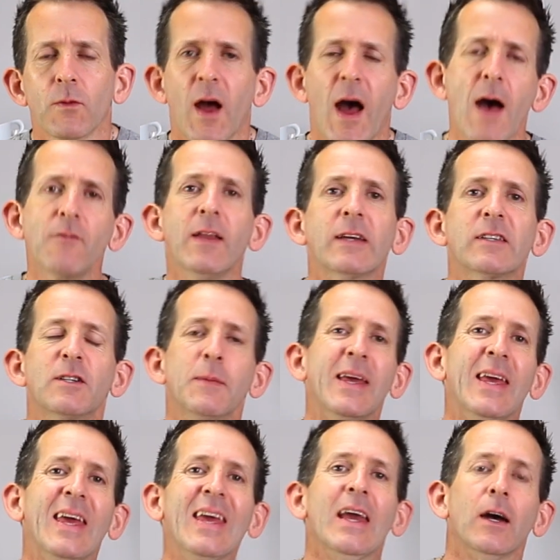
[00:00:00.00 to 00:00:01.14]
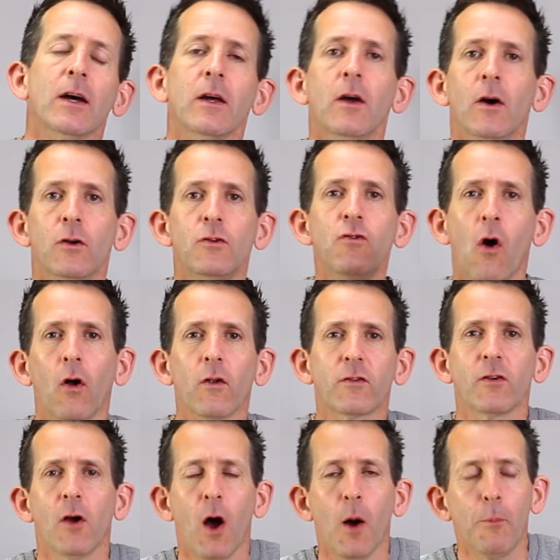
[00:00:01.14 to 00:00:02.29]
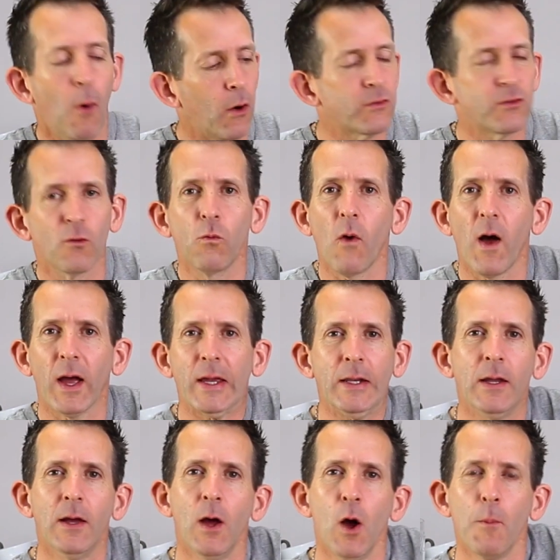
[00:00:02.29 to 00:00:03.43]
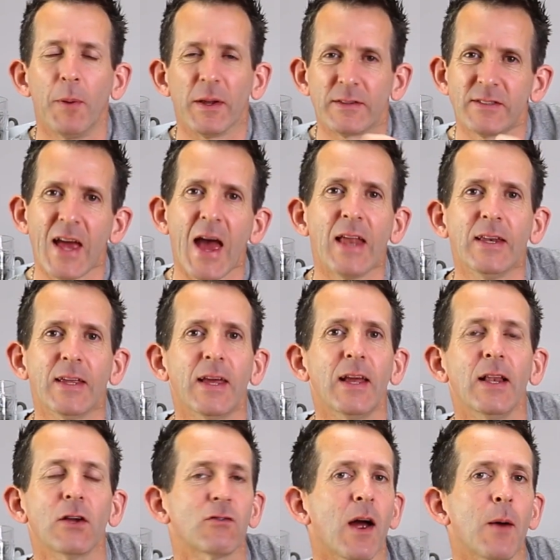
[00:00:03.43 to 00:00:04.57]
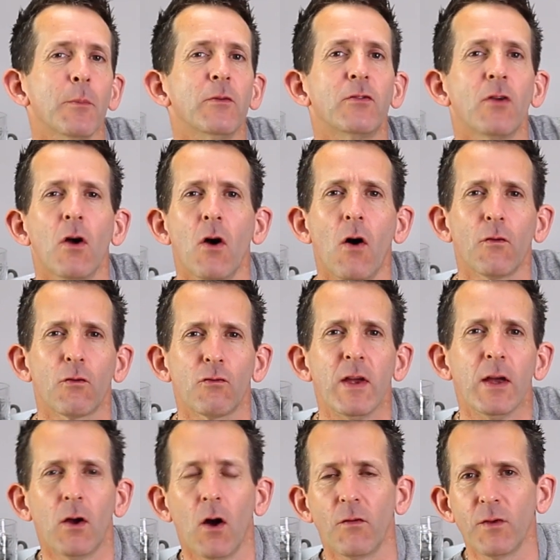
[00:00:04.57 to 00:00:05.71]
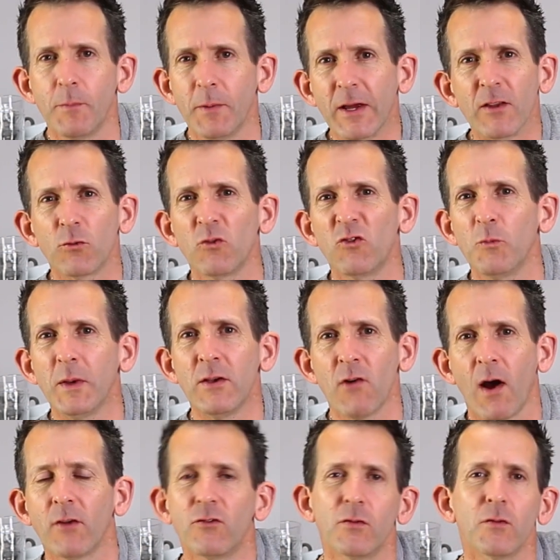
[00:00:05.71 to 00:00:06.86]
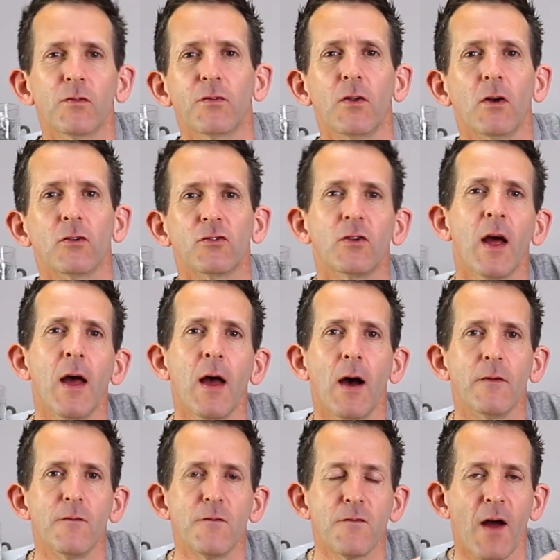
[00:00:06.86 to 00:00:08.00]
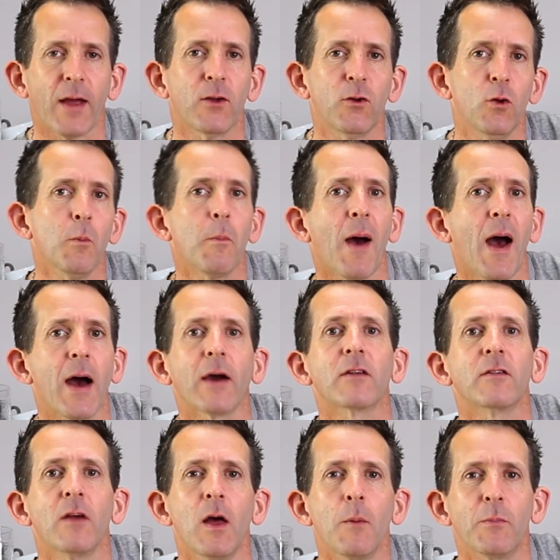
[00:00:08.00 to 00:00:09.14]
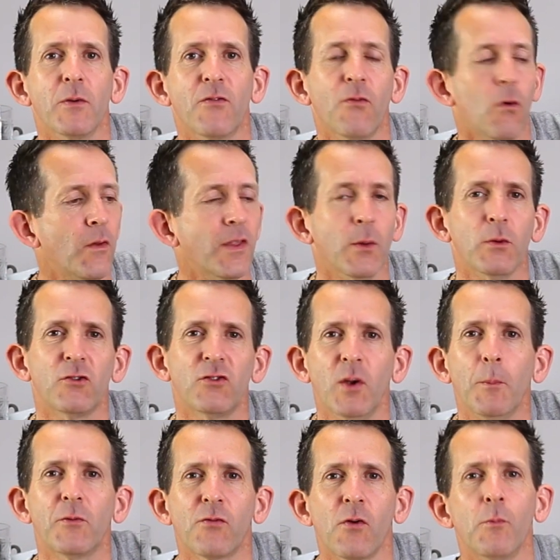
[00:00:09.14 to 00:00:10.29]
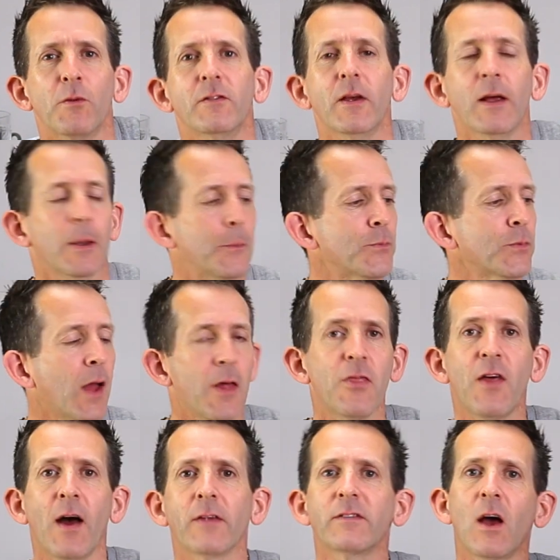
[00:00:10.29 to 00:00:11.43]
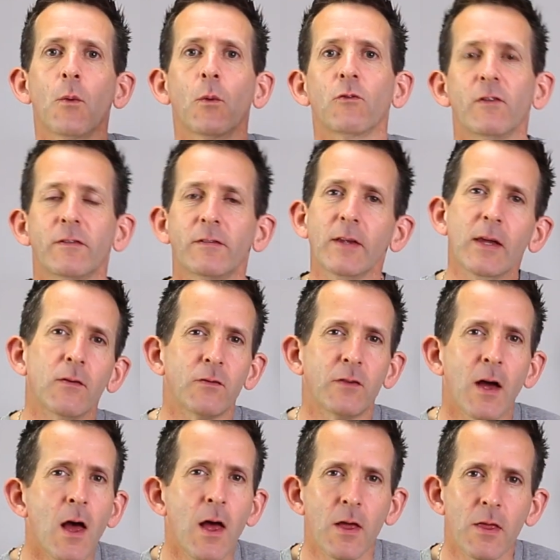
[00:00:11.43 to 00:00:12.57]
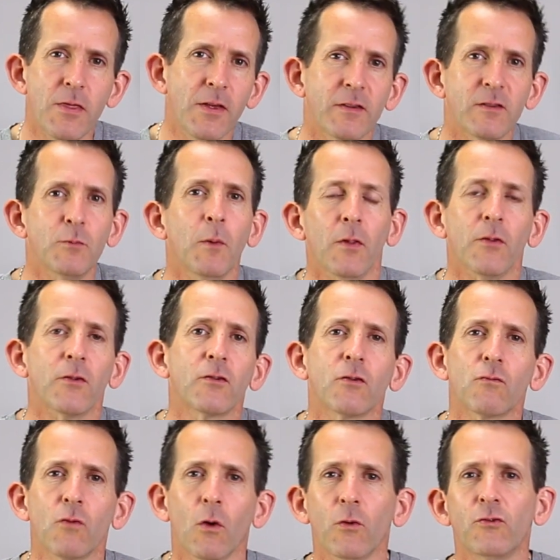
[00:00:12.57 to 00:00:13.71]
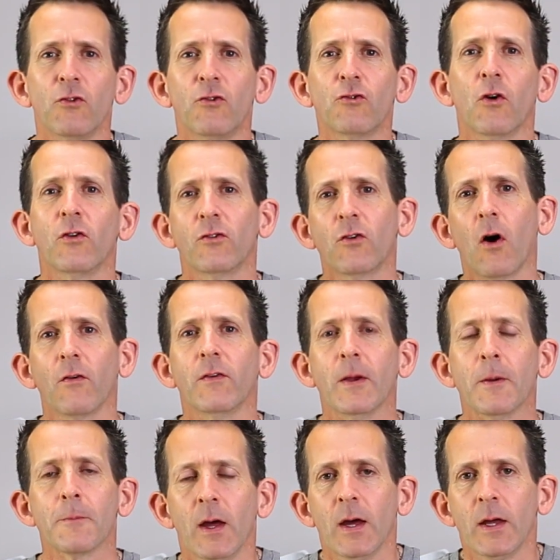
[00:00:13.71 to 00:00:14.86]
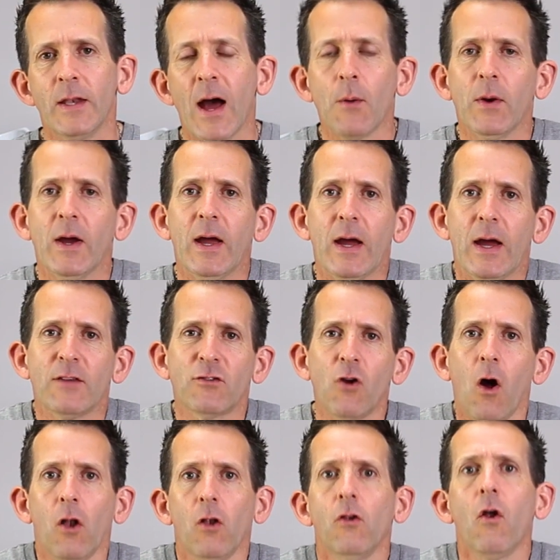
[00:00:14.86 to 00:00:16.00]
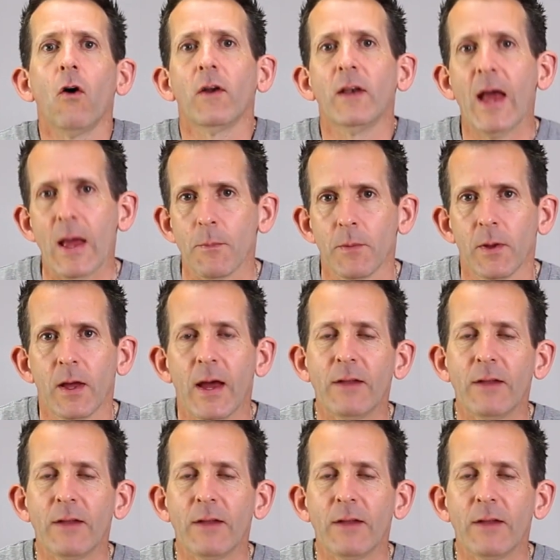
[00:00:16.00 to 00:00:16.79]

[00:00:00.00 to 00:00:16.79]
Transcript: I have next to me here not a box of wine, but 10 kilograms of green coffee beans, which have been nitrogen flushed and vacuum packed before they were shipped from Brazil. And that's how we received this month's Roaster's Choice coffee. Now, it's got a long name.